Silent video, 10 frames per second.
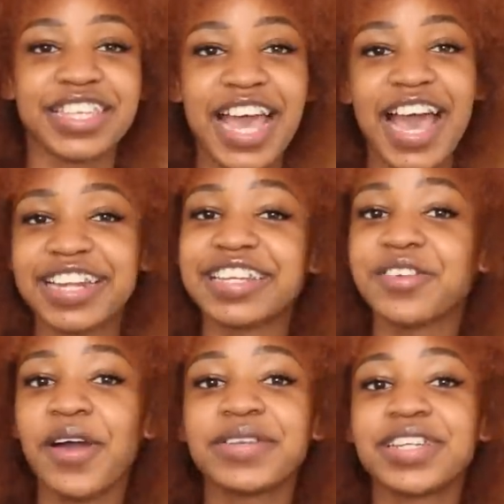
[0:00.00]
yeah, and I
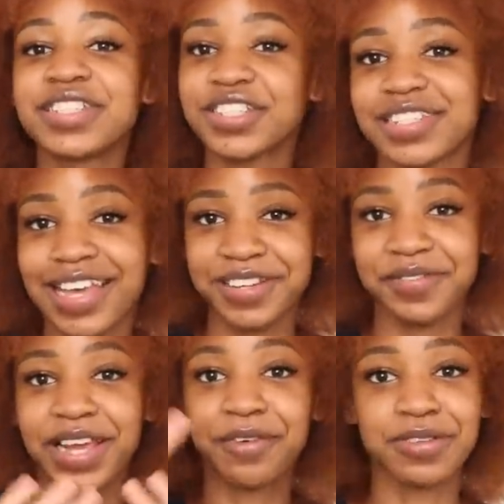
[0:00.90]
so I wanted to just kind
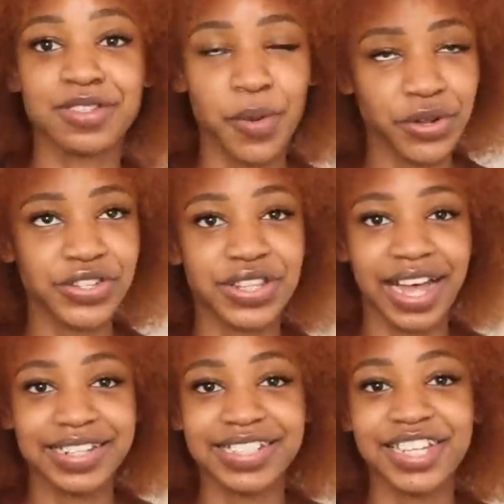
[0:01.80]
of like respond to
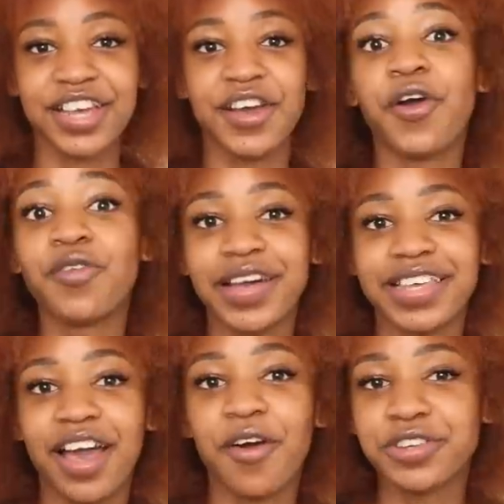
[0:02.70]
that over
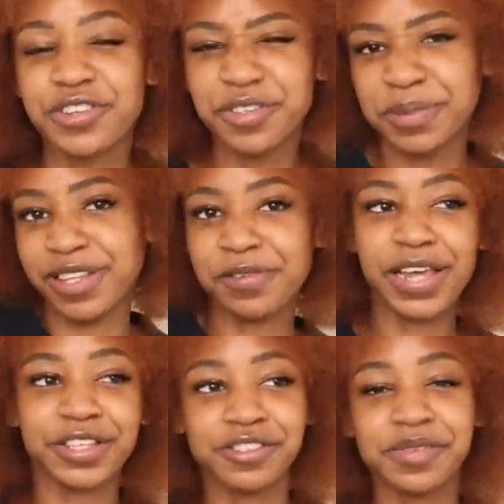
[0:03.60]
here on YouTube, because I
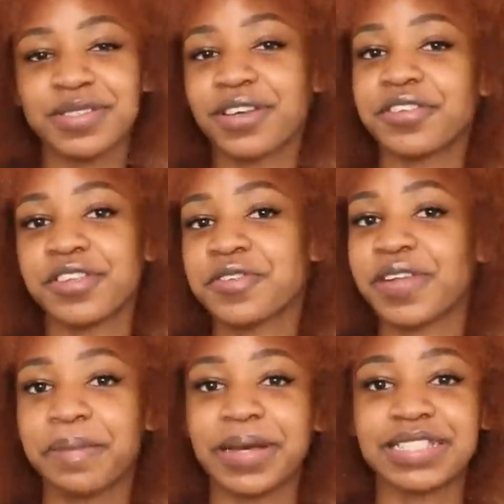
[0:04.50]
feel like YouTube is sort of
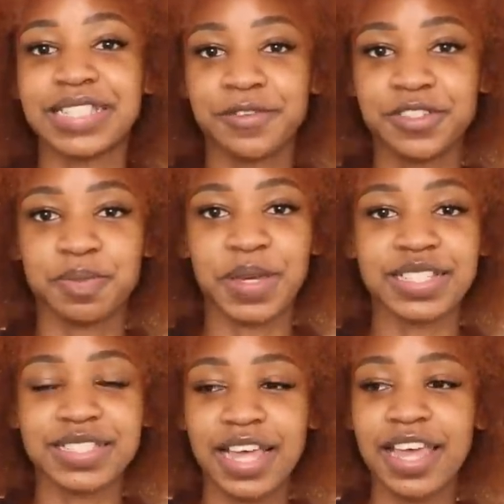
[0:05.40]
like my safe
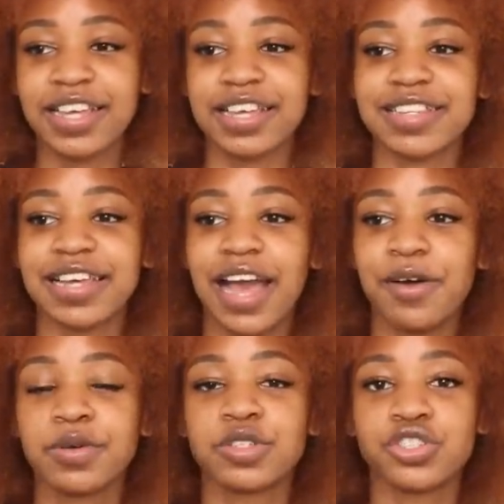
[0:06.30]
space, because like
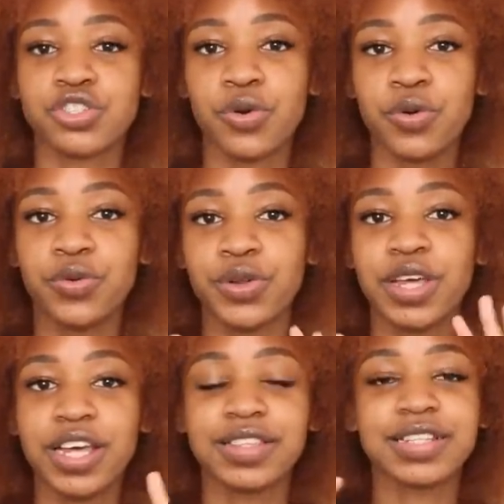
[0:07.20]
I was
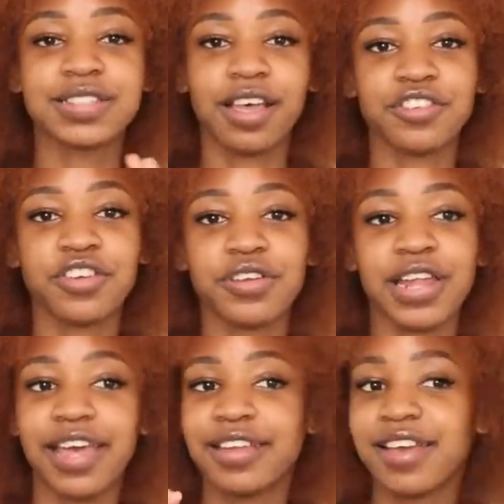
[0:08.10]
shown the discussion
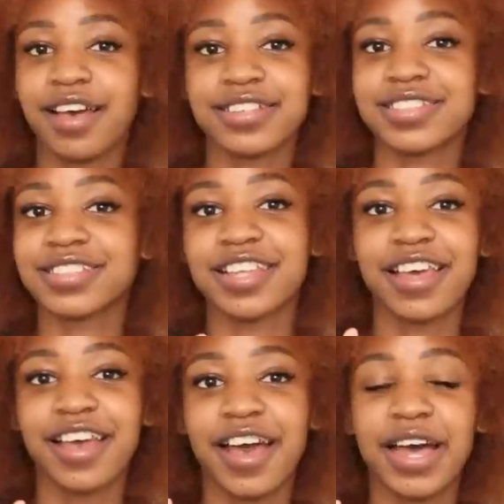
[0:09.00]
on Edgar's
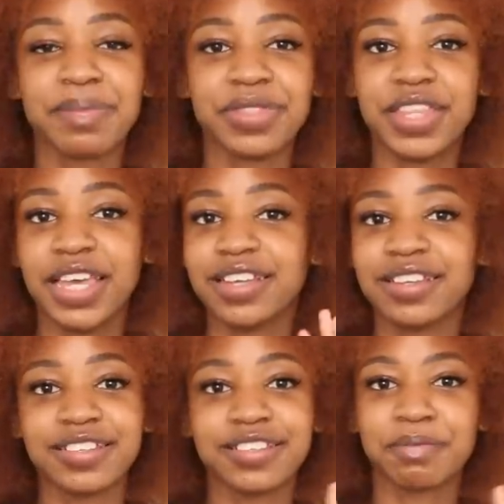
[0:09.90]
um,
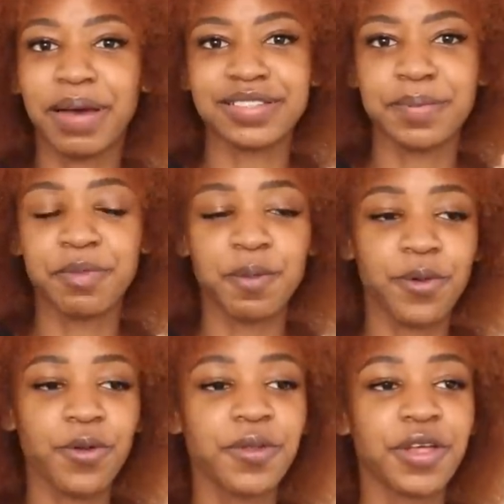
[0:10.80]
thing by some
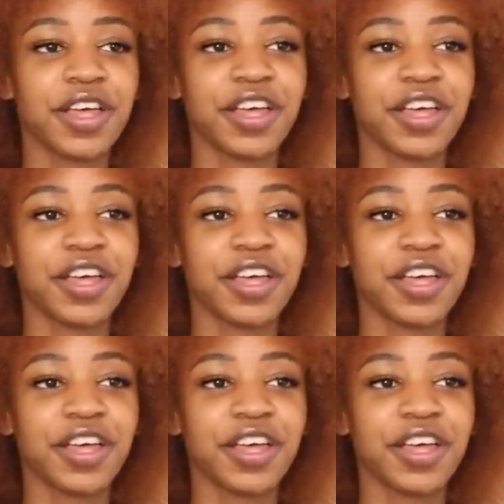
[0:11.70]
people.